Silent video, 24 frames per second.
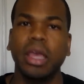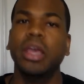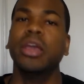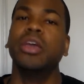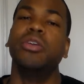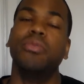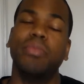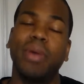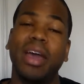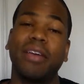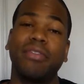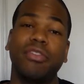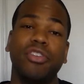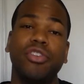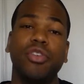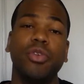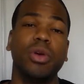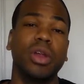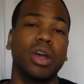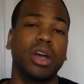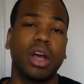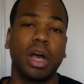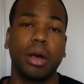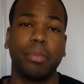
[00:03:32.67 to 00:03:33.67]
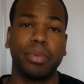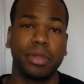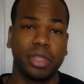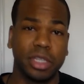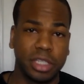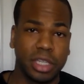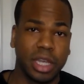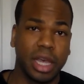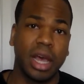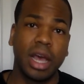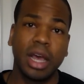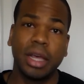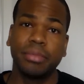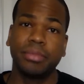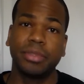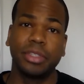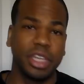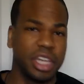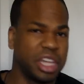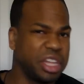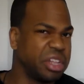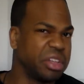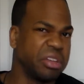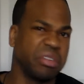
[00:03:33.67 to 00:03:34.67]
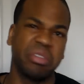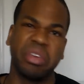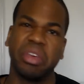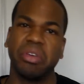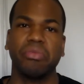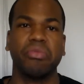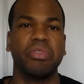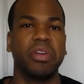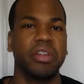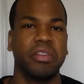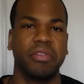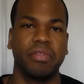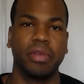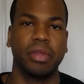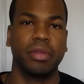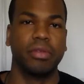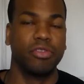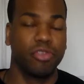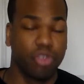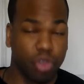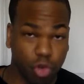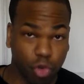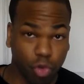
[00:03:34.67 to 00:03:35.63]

You might have to do it a couple of times and it'll get rid of it.